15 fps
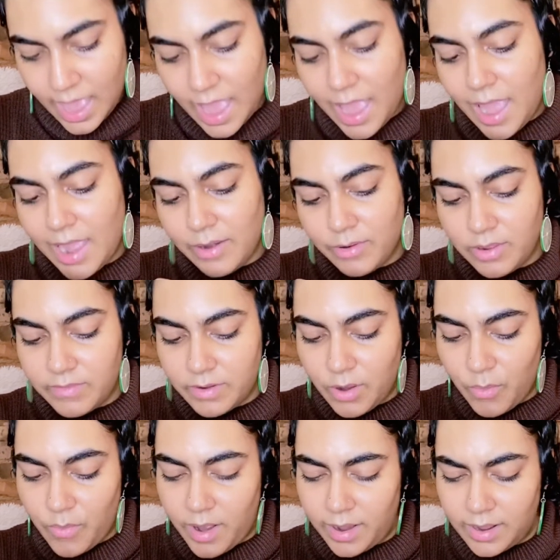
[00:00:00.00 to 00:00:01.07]
I don't even know
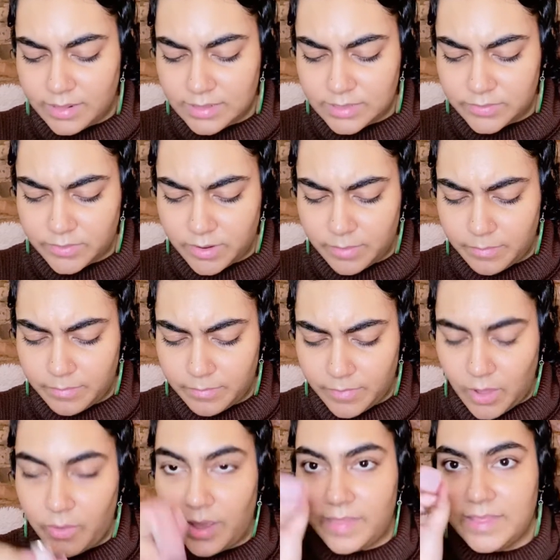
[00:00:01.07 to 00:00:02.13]
where I got this from.
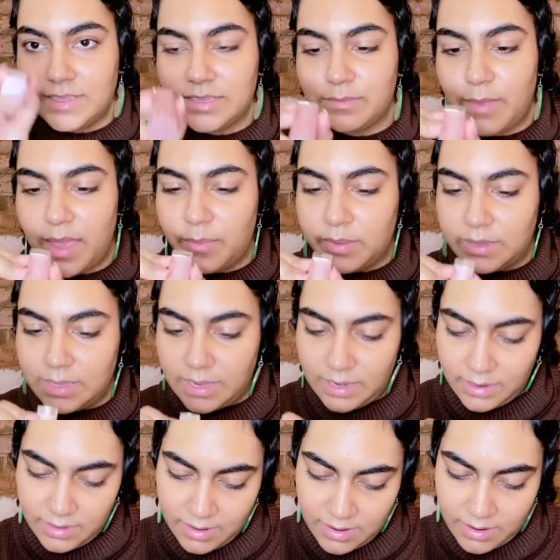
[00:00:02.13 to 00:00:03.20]
Okay, this is
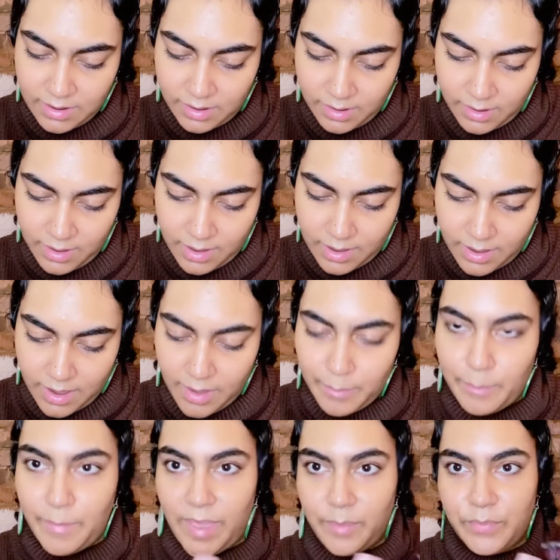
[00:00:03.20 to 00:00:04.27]
Maybelline
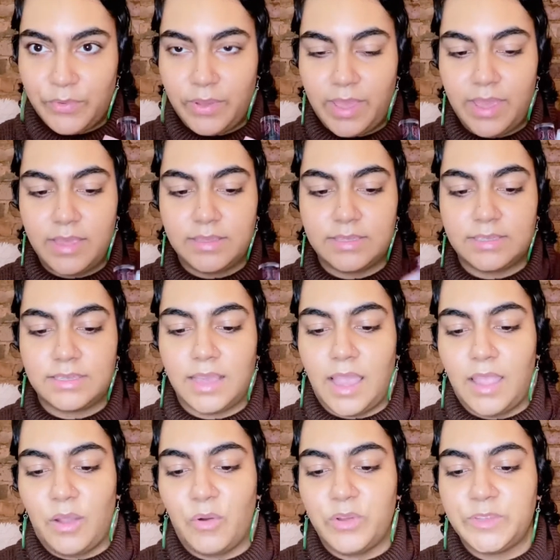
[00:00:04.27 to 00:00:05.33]
Maple Kiss. I
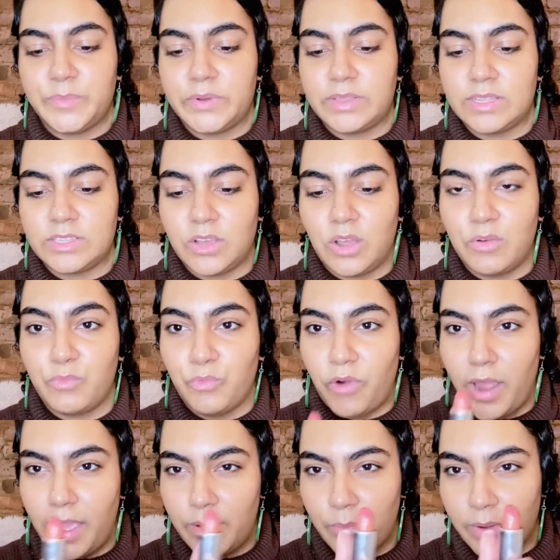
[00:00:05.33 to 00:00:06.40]
always put this on
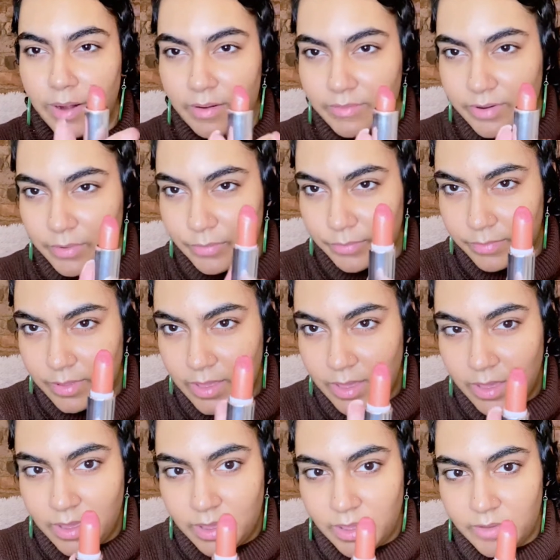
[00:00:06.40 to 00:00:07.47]
red, whatever.
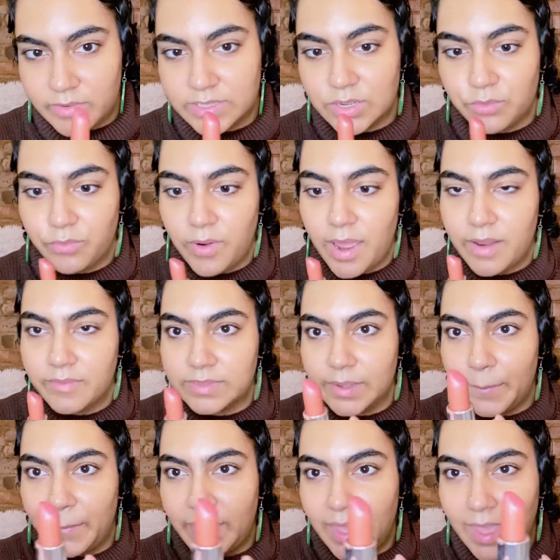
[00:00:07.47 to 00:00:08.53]
If it's a red, if it's a
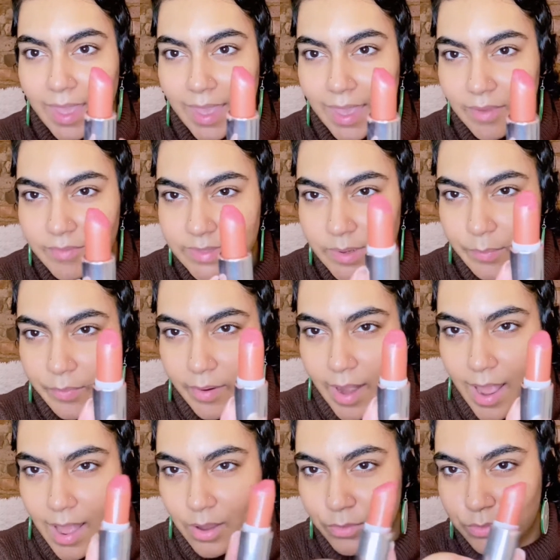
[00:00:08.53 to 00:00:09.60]
pink, if it's a
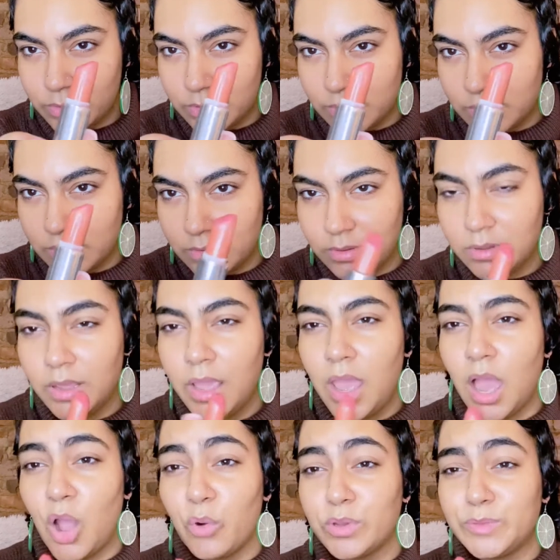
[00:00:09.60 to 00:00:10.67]
brown,
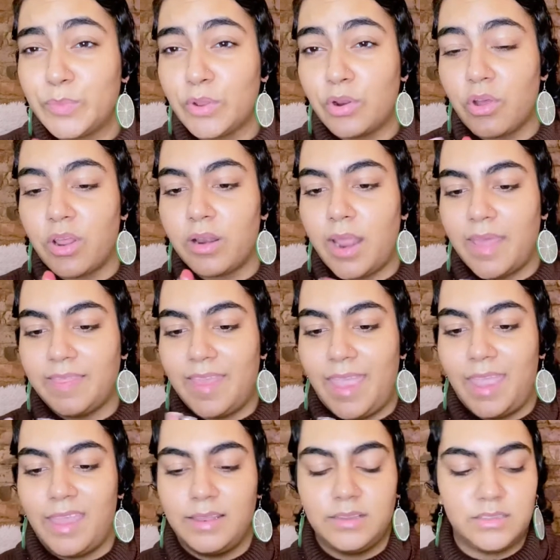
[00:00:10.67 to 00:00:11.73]
always put it on at the
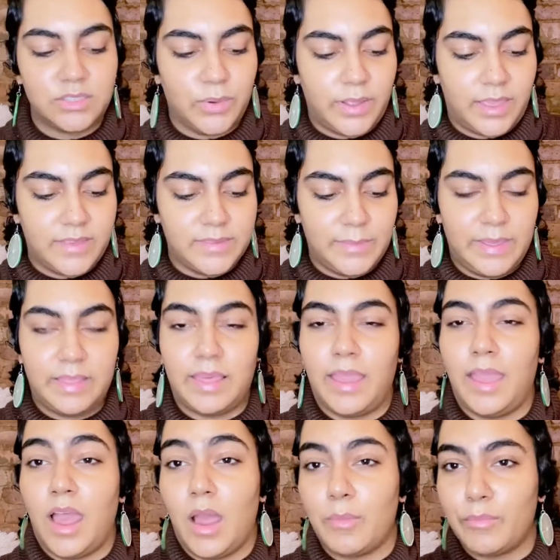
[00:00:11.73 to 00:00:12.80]
end, so it gives me that
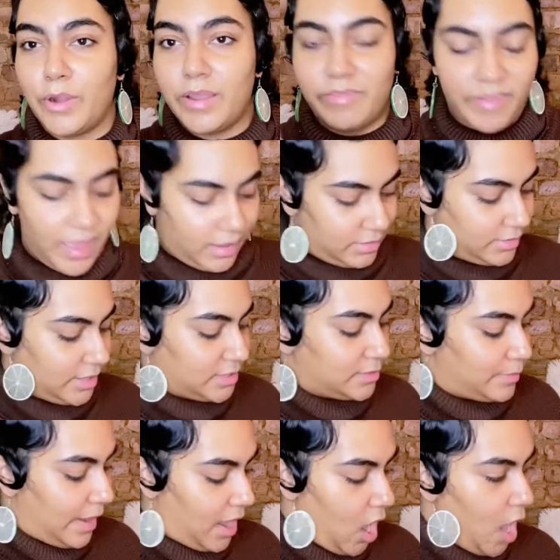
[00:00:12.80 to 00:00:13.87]
ombre effect. That's
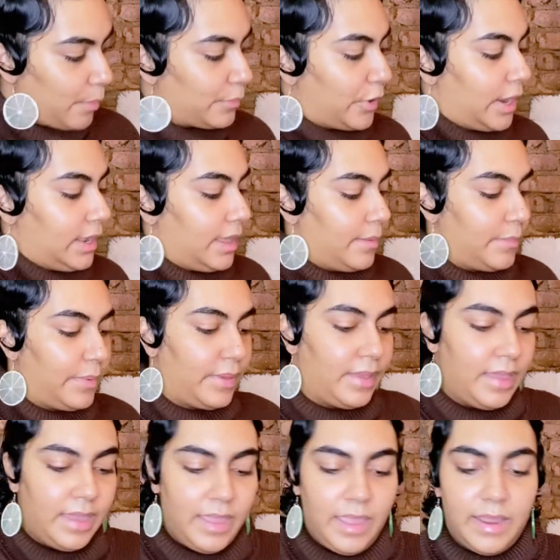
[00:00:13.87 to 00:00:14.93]
my ombre lip.
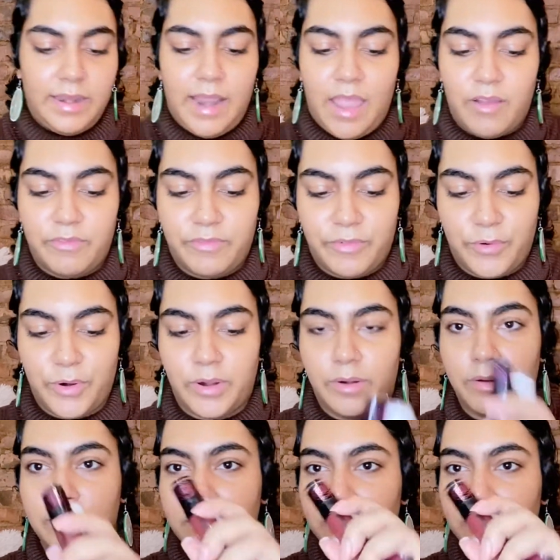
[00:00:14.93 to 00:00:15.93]
Now for